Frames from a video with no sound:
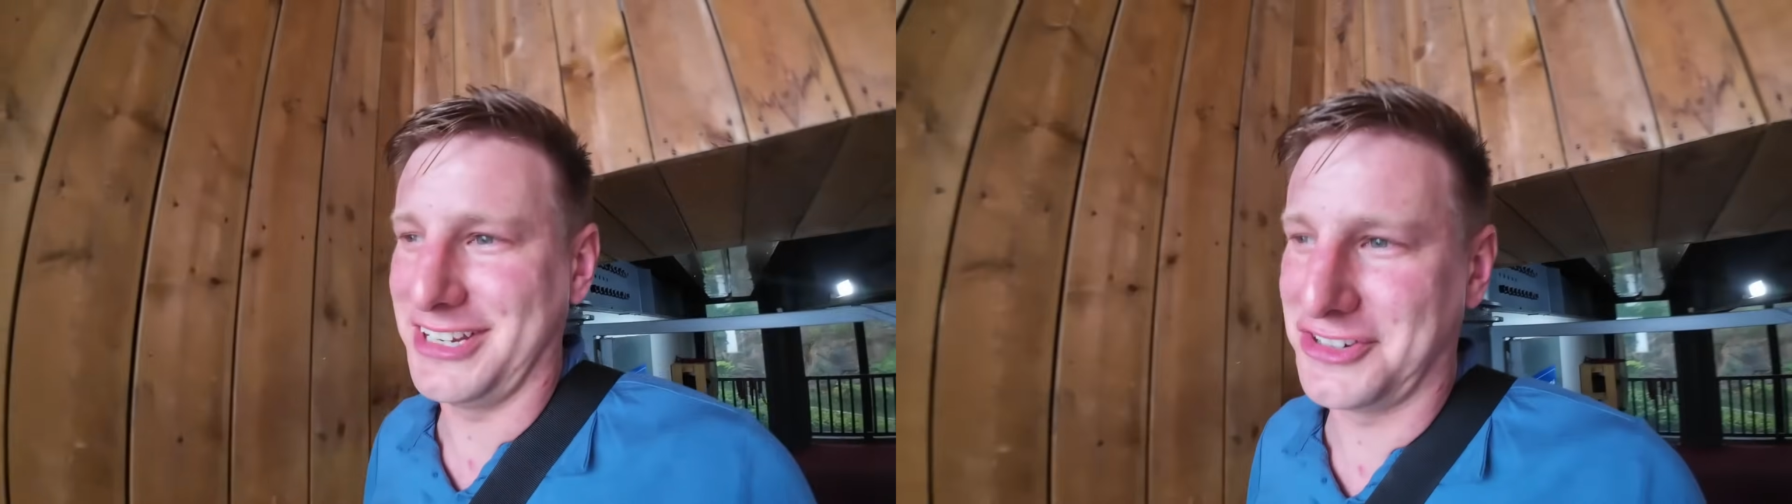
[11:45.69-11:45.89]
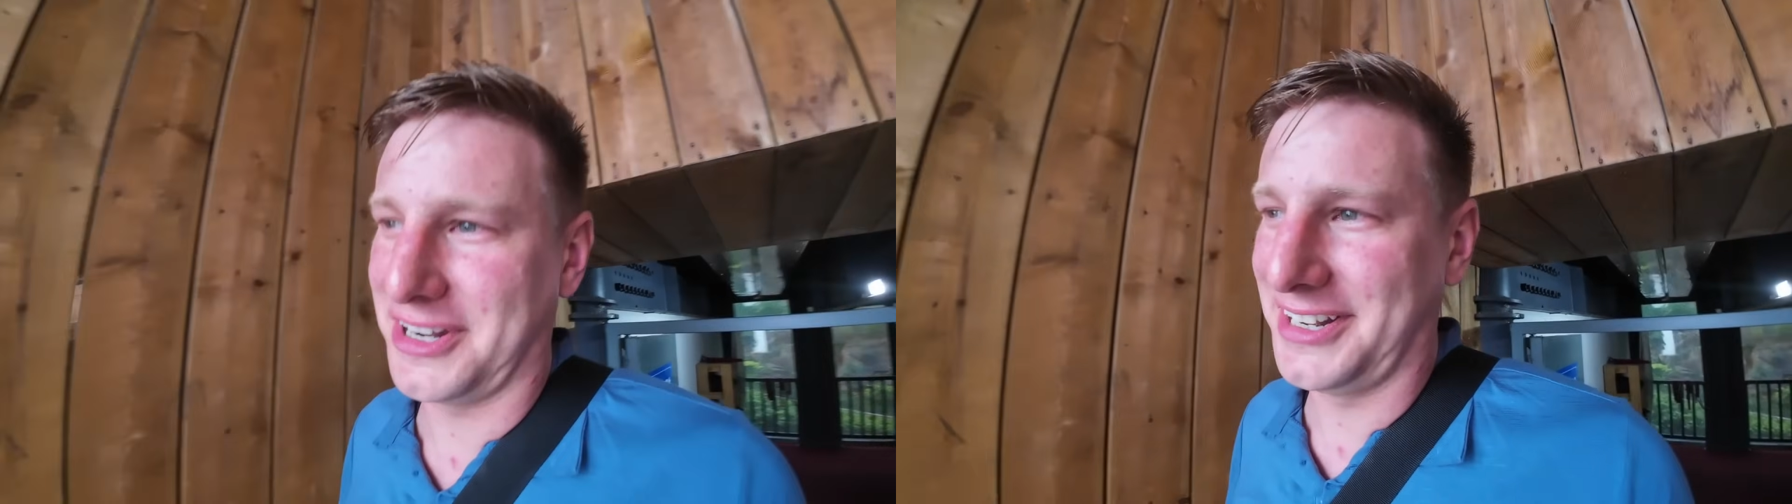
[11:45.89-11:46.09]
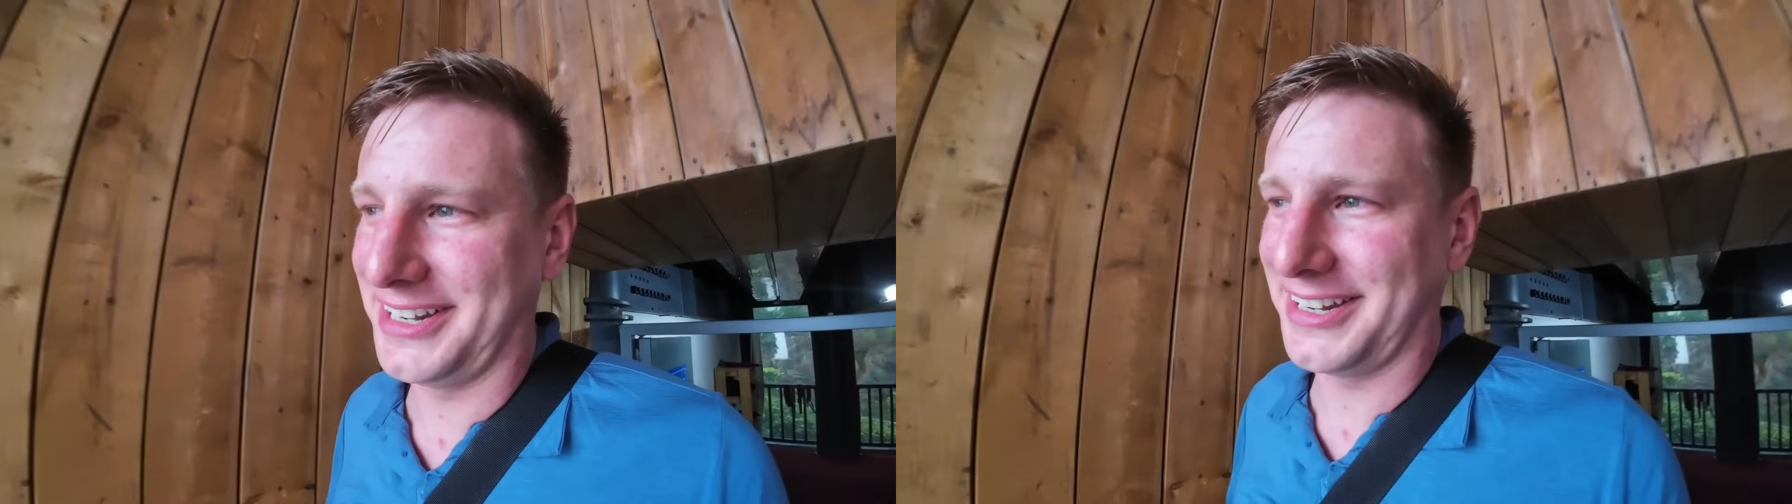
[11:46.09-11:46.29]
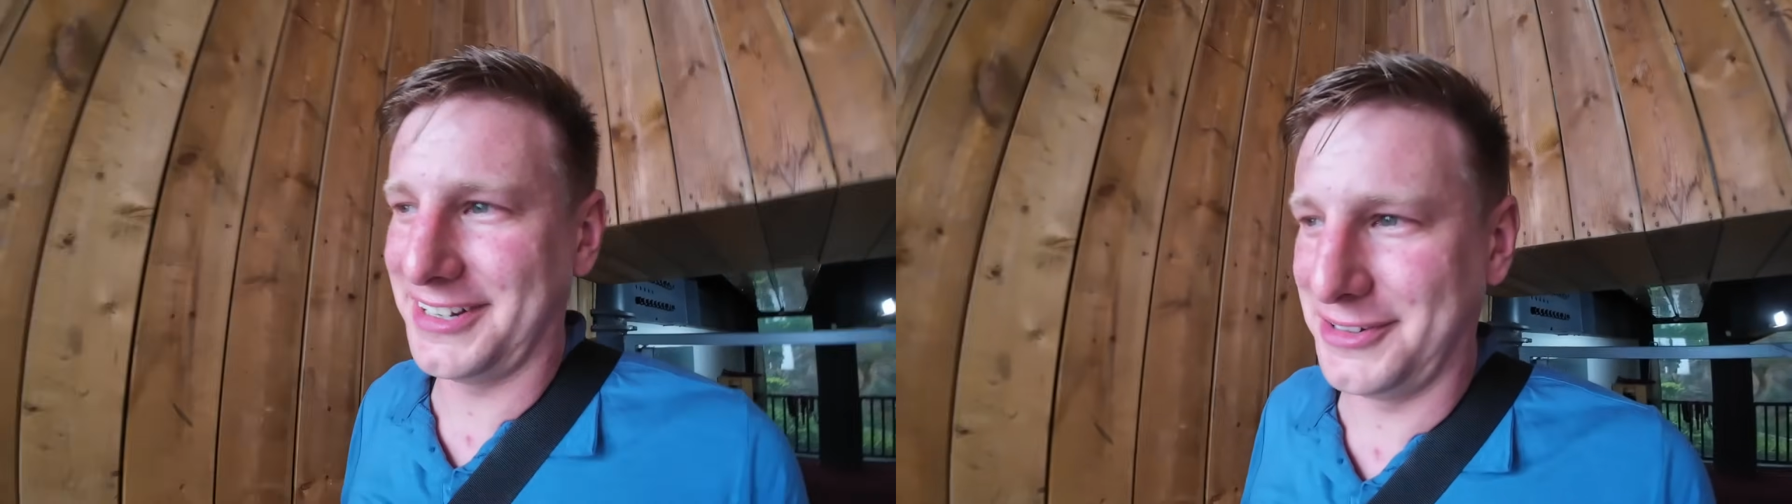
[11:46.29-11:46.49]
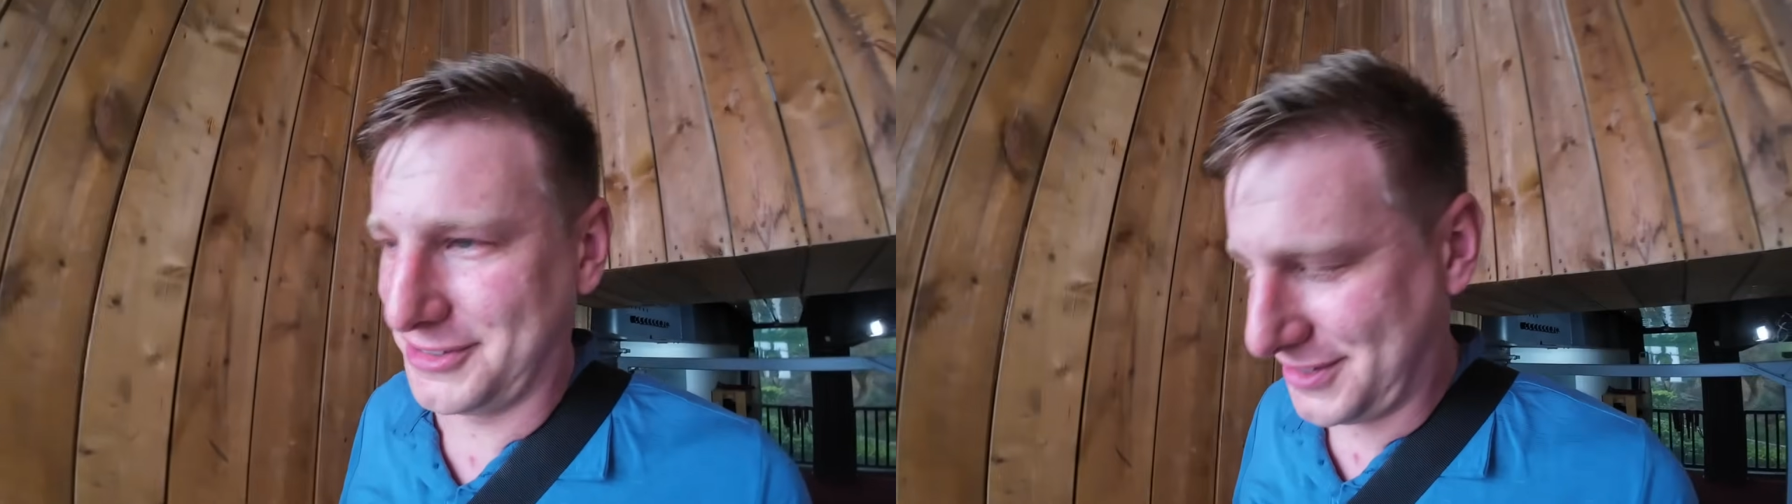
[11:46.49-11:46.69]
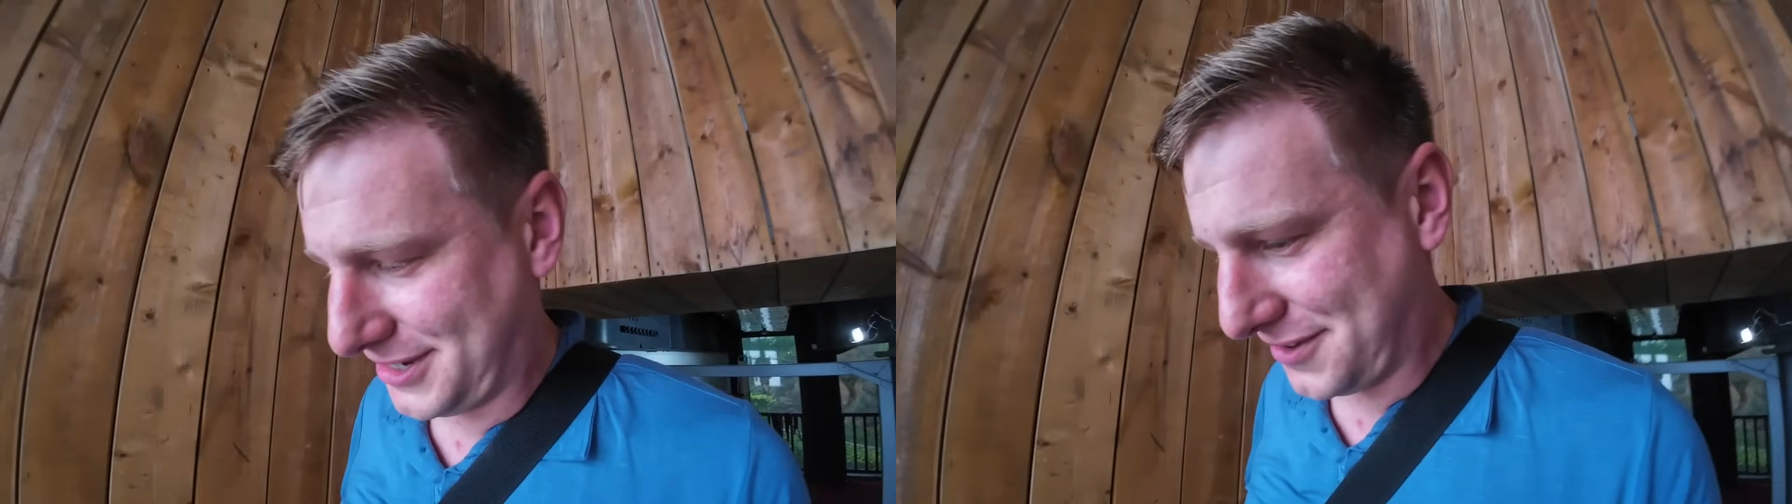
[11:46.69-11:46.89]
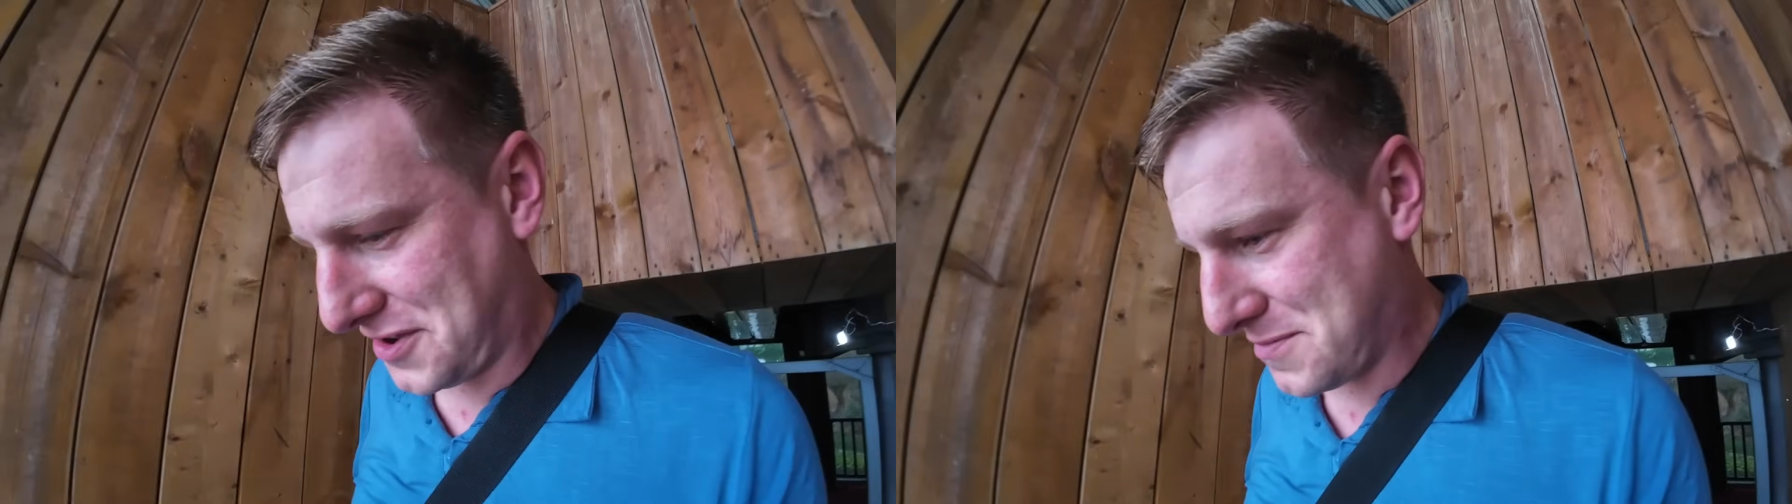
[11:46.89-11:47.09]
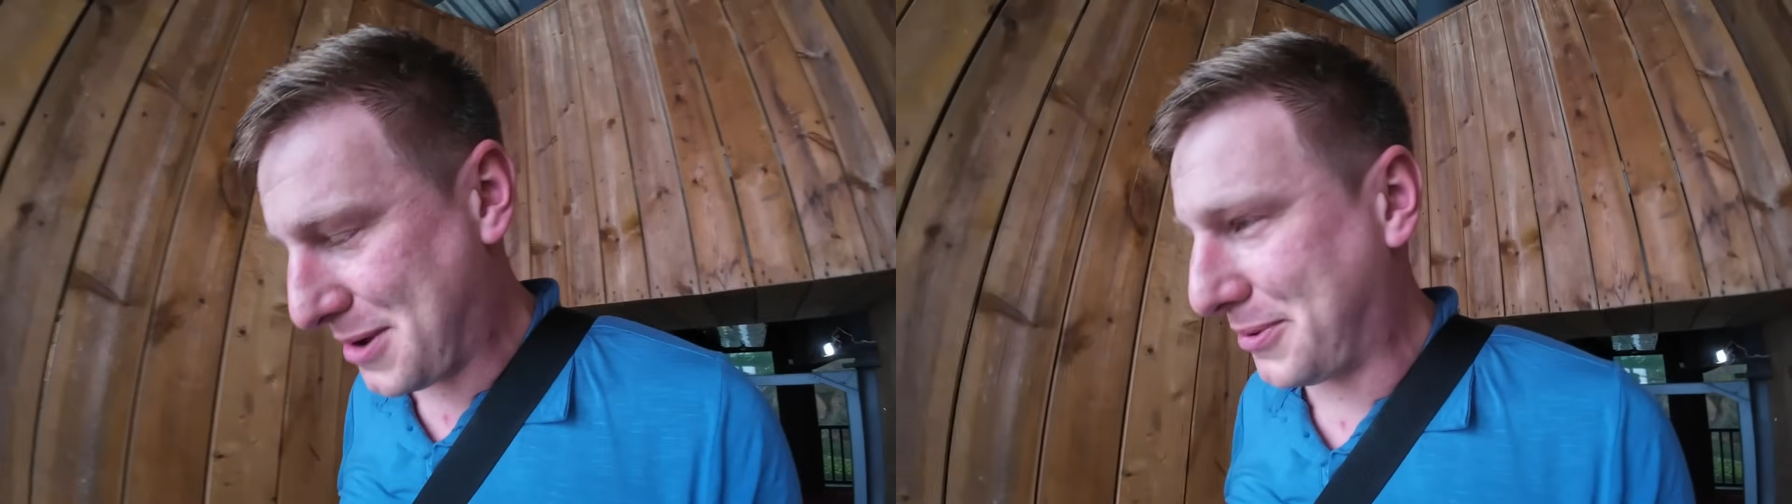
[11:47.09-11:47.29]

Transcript: adrenaline it leaving my